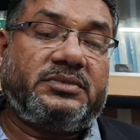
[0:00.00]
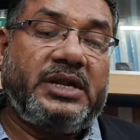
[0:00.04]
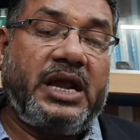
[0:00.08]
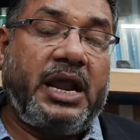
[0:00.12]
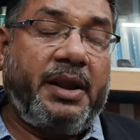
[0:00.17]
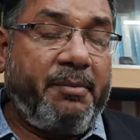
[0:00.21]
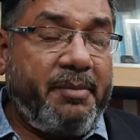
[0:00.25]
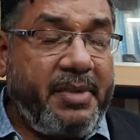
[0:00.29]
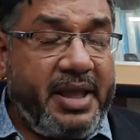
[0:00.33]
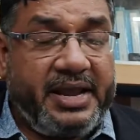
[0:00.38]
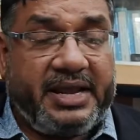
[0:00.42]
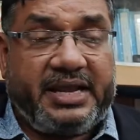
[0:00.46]

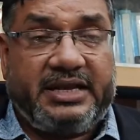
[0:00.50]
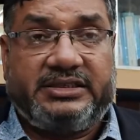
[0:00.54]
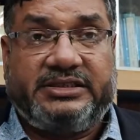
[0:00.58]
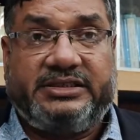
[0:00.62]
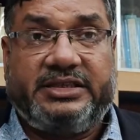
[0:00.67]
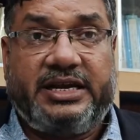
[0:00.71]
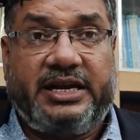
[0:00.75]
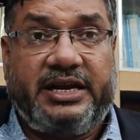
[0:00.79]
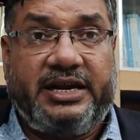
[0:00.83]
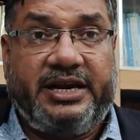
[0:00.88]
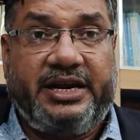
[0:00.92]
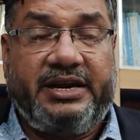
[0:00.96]
and make a
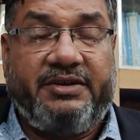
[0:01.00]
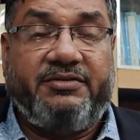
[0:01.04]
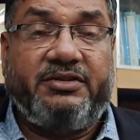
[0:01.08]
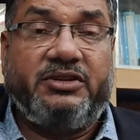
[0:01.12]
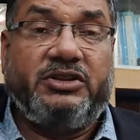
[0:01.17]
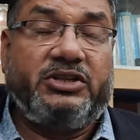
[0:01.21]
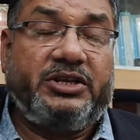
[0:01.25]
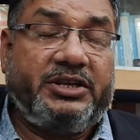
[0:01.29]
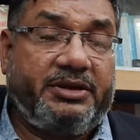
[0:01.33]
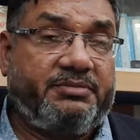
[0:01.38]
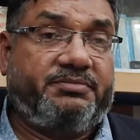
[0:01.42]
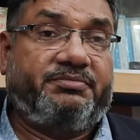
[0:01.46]
sale deed
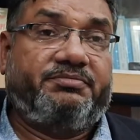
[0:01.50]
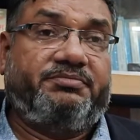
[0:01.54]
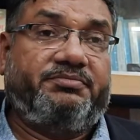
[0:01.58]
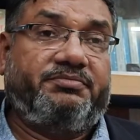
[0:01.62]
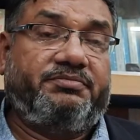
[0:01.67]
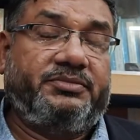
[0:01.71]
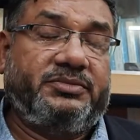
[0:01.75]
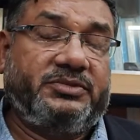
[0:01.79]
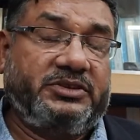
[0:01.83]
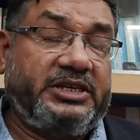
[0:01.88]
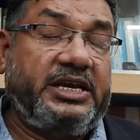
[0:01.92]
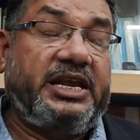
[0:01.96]
with him,
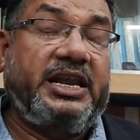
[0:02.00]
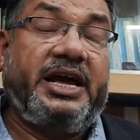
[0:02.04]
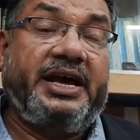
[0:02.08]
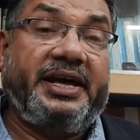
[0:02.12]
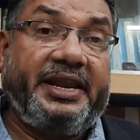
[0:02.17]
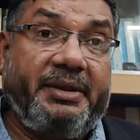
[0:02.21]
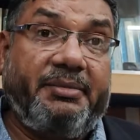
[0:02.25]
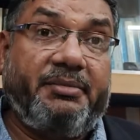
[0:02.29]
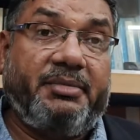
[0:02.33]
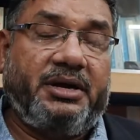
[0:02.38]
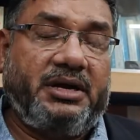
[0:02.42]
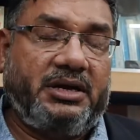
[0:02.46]
sale
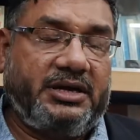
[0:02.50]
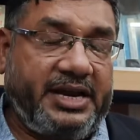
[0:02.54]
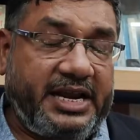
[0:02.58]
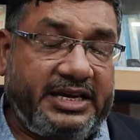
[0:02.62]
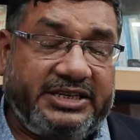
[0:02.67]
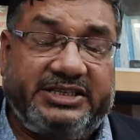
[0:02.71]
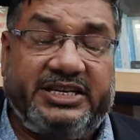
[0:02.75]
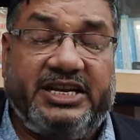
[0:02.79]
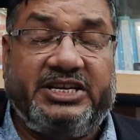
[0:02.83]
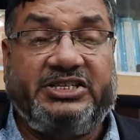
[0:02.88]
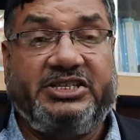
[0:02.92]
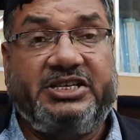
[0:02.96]
agreement,
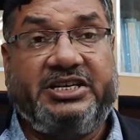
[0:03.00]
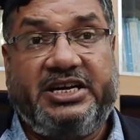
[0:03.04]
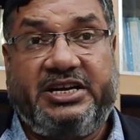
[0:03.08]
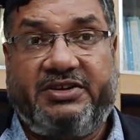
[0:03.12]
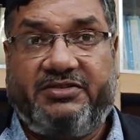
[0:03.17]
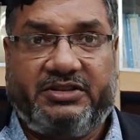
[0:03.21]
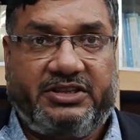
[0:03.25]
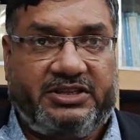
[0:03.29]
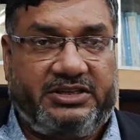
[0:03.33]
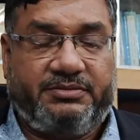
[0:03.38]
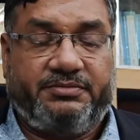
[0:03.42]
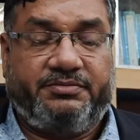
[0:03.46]
cancellation deed
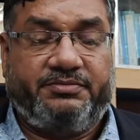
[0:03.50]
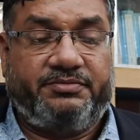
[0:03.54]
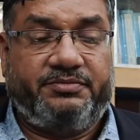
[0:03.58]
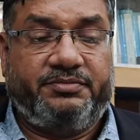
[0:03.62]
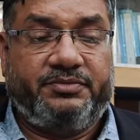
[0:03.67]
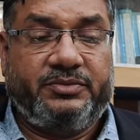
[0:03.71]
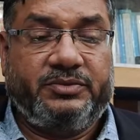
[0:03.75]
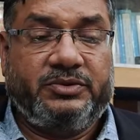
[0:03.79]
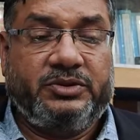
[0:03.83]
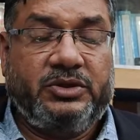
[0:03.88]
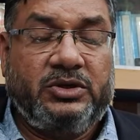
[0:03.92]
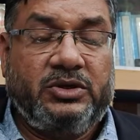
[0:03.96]
with him.
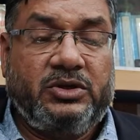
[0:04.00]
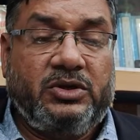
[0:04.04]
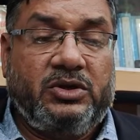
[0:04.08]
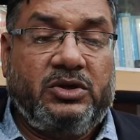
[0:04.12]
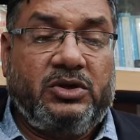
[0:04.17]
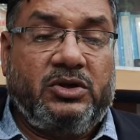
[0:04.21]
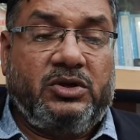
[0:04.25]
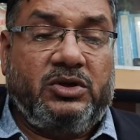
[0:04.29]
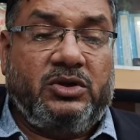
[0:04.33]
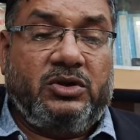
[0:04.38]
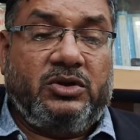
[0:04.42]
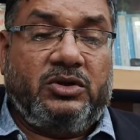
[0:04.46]

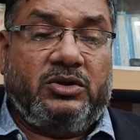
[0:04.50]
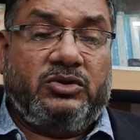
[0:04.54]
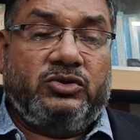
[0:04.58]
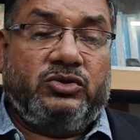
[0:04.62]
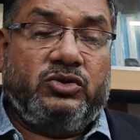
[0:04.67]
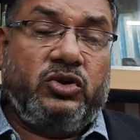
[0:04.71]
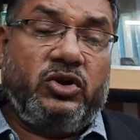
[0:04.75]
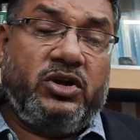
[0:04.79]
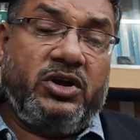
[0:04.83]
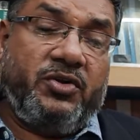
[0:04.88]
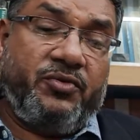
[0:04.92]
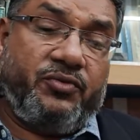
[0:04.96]

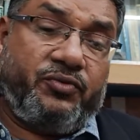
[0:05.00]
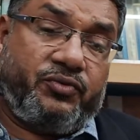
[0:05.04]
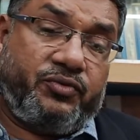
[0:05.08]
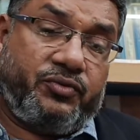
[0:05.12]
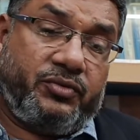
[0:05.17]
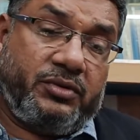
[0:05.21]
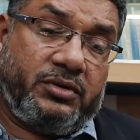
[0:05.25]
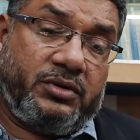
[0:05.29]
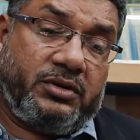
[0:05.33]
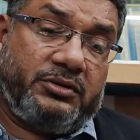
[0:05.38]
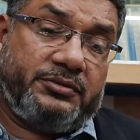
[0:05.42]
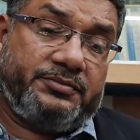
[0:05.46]
So,
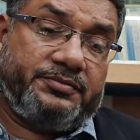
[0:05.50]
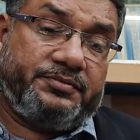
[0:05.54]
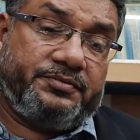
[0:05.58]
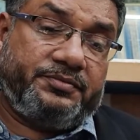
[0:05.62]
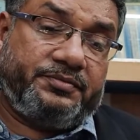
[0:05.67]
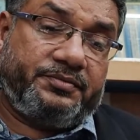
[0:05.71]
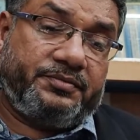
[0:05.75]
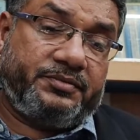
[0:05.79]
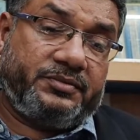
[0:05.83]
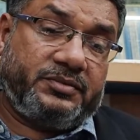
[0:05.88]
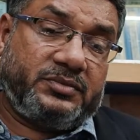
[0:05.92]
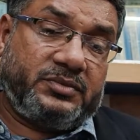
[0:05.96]

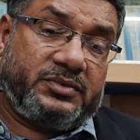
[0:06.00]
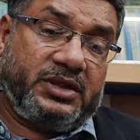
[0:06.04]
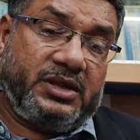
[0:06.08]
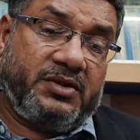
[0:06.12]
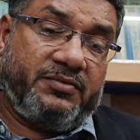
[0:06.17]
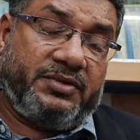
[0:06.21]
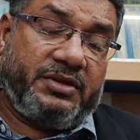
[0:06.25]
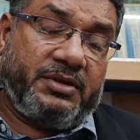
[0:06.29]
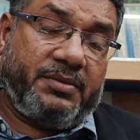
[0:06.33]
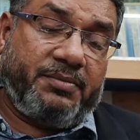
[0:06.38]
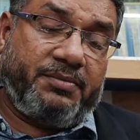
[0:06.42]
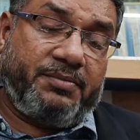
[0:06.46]

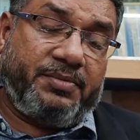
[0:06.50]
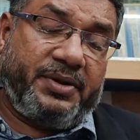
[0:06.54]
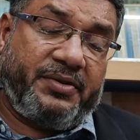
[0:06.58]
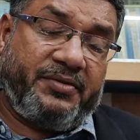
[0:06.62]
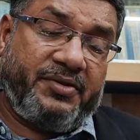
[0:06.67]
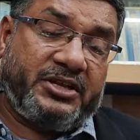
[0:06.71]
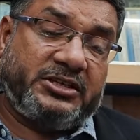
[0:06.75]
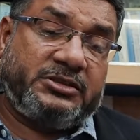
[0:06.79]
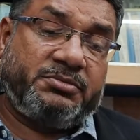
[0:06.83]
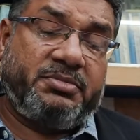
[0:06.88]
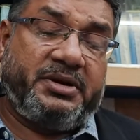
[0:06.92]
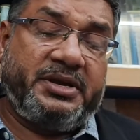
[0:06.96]
if the
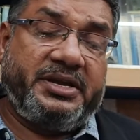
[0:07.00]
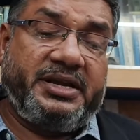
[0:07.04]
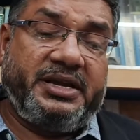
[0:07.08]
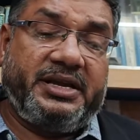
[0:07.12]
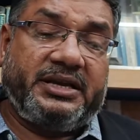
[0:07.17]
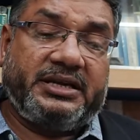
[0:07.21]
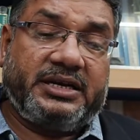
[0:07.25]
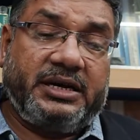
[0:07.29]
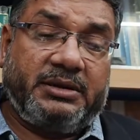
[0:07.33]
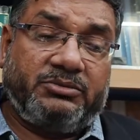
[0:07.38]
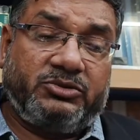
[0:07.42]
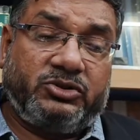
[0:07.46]
previous buyer
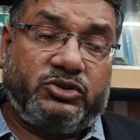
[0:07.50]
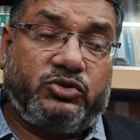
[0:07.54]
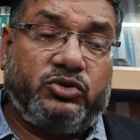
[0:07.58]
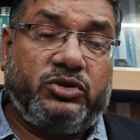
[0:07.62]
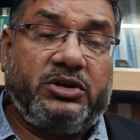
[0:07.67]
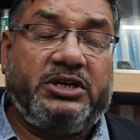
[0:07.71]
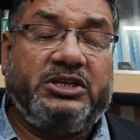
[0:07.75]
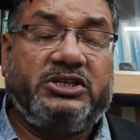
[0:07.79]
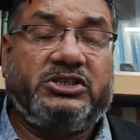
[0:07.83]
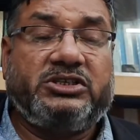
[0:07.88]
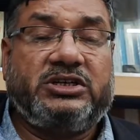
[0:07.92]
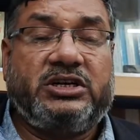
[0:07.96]
comes to
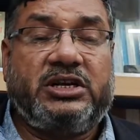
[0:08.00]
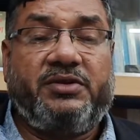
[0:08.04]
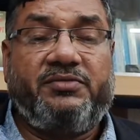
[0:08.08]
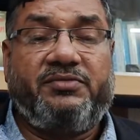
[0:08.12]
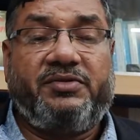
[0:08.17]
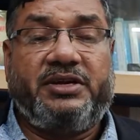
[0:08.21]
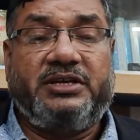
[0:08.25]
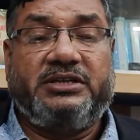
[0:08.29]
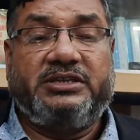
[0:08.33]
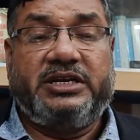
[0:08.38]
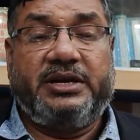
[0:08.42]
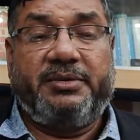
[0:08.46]
the registrar
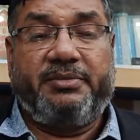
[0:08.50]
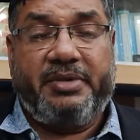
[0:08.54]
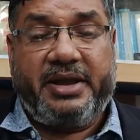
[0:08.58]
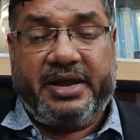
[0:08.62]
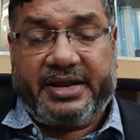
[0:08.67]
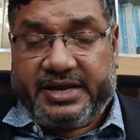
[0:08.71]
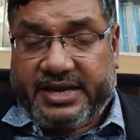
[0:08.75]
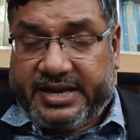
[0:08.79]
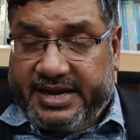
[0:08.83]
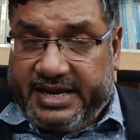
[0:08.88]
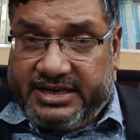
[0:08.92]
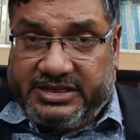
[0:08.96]
office and
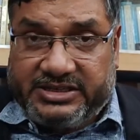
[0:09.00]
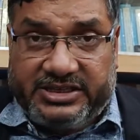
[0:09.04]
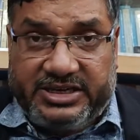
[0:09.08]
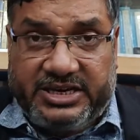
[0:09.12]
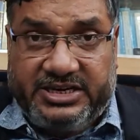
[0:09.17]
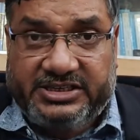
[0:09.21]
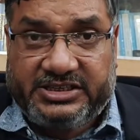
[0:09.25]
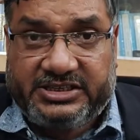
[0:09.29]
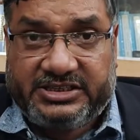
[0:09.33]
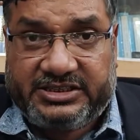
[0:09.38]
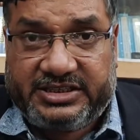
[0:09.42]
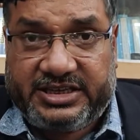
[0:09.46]
make a
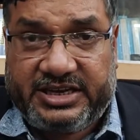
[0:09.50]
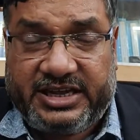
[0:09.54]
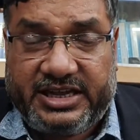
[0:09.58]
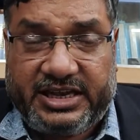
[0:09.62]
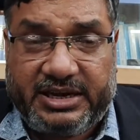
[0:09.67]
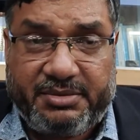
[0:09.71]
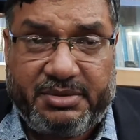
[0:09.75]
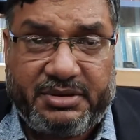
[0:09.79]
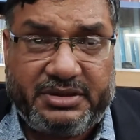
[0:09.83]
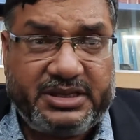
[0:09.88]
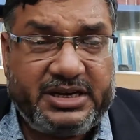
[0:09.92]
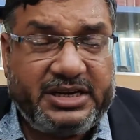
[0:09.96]
cancellation sale
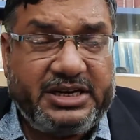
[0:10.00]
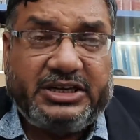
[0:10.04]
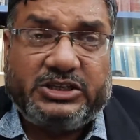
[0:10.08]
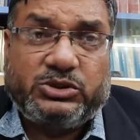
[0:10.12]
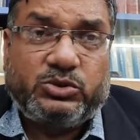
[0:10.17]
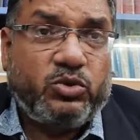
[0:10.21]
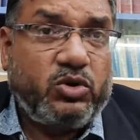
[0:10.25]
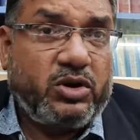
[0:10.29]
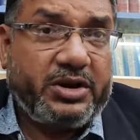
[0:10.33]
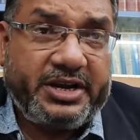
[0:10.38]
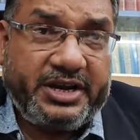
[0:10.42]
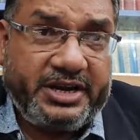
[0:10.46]
agreement, then
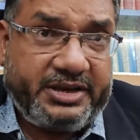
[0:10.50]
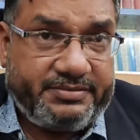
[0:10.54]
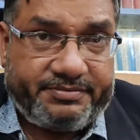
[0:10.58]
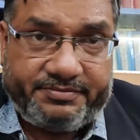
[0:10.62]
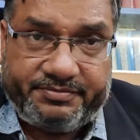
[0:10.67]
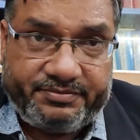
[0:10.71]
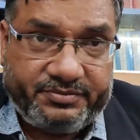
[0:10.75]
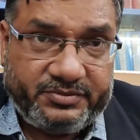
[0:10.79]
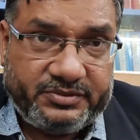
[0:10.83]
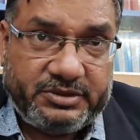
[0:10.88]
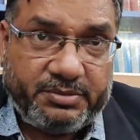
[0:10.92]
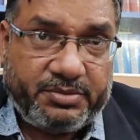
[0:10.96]
it's okay.
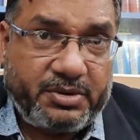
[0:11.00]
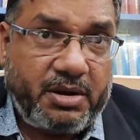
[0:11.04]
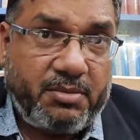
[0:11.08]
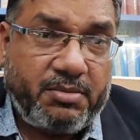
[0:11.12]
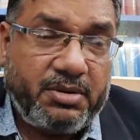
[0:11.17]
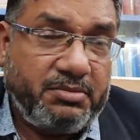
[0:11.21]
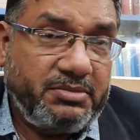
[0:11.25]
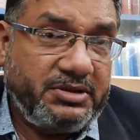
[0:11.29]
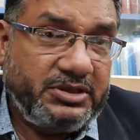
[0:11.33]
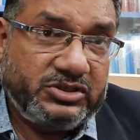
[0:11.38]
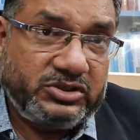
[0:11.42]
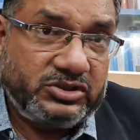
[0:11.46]
The
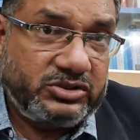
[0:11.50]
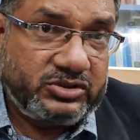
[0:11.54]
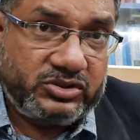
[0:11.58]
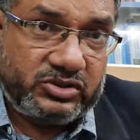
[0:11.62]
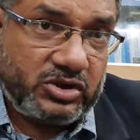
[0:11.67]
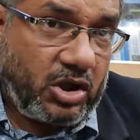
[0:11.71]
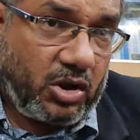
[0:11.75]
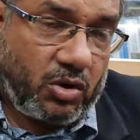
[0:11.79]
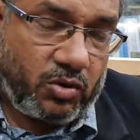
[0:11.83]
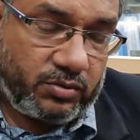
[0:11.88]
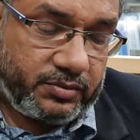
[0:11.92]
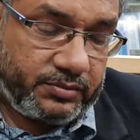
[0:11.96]
problem is
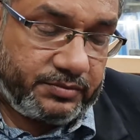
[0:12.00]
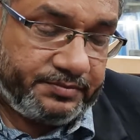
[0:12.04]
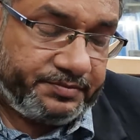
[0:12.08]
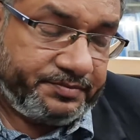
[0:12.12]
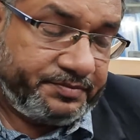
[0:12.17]
solved.